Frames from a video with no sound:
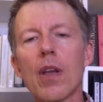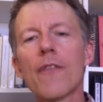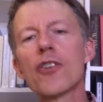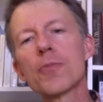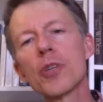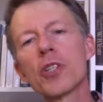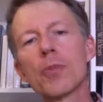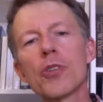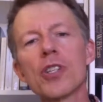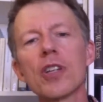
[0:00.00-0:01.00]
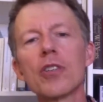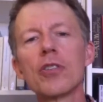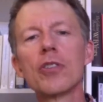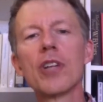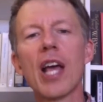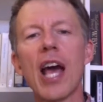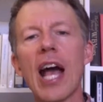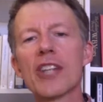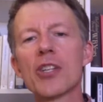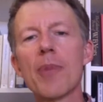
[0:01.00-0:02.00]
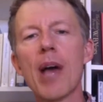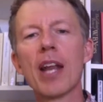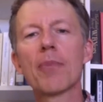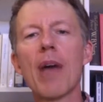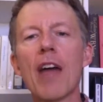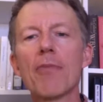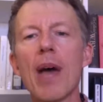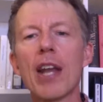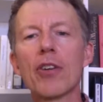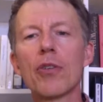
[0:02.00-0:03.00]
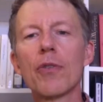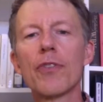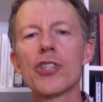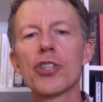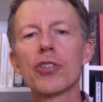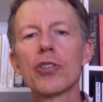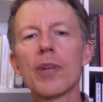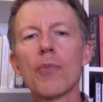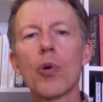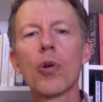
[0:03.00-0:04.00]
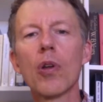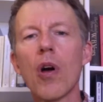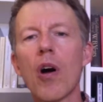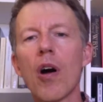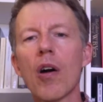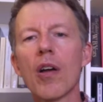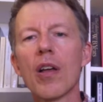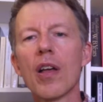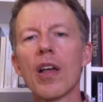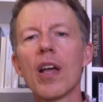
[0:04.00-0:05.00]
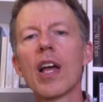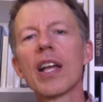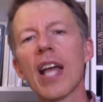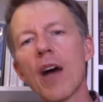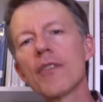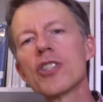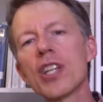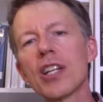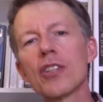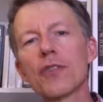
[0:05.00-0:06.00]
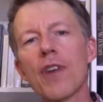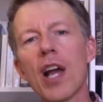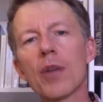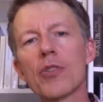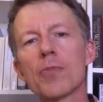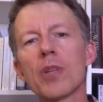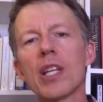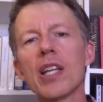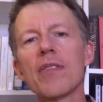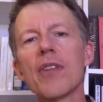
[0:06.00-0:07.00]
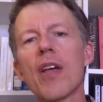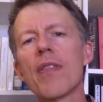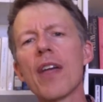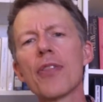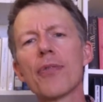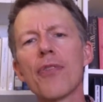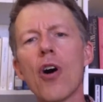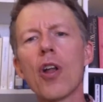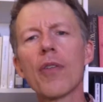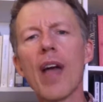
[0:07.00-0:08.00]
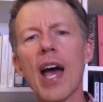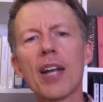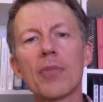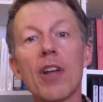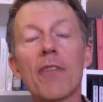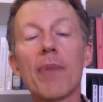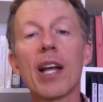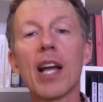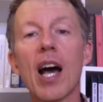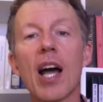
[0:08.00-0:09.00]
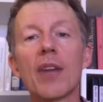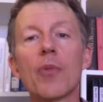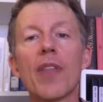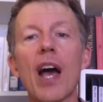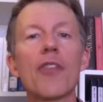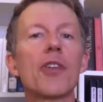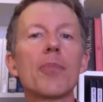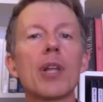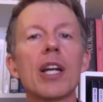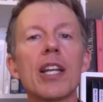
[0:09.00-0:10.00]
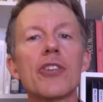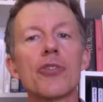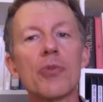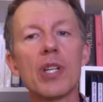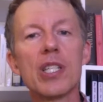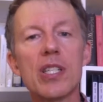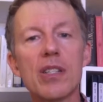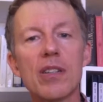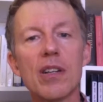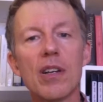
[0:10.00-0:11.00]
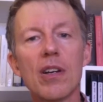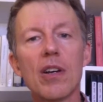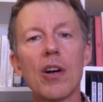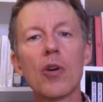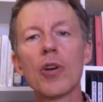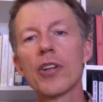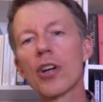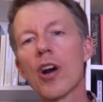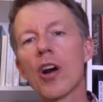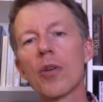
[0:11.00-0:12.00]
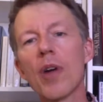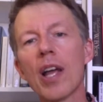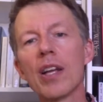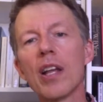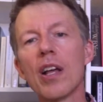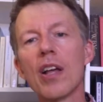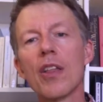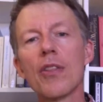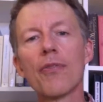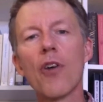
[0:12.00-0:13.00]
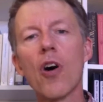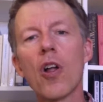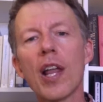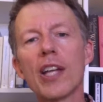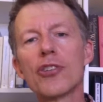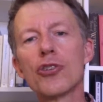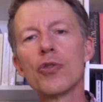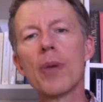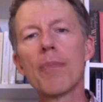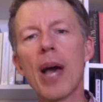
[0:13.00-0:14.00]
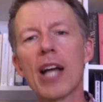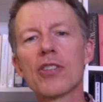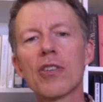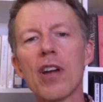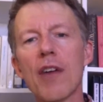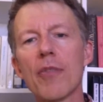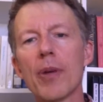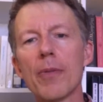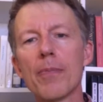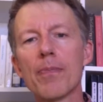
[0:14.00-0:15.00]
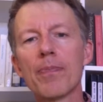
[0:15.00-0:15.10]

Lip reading: First principles include axiomatic mathematical, physical, and moral law. Calvin's English followers believed that the fall of Adam left mankind without the ability to reason. According to Cartwright, the fall had 2 impacts on government.